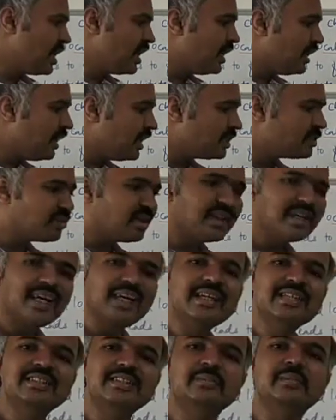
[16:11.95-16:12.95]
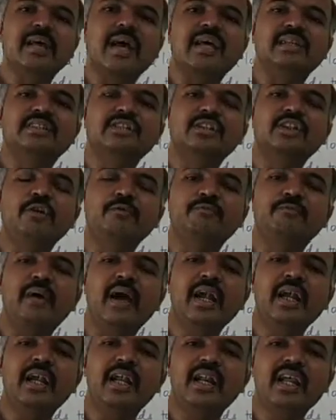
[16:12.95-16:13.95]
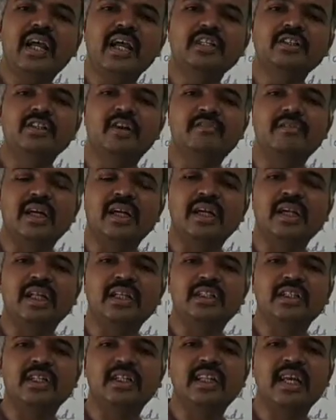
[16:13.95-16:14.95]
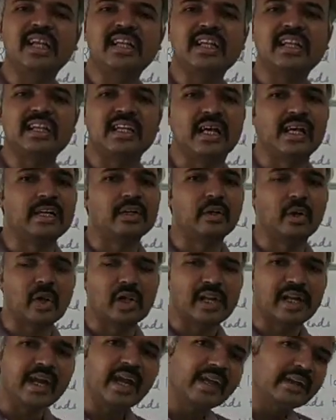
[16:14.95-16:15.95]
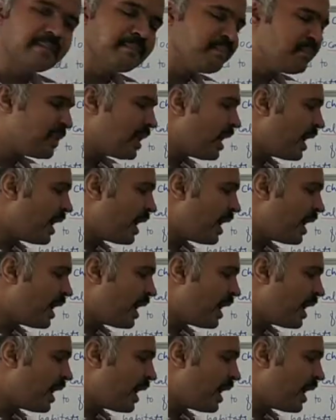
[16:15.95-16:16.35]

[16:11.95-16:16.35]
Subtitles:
each organism has defined range of conditions that it can tolerate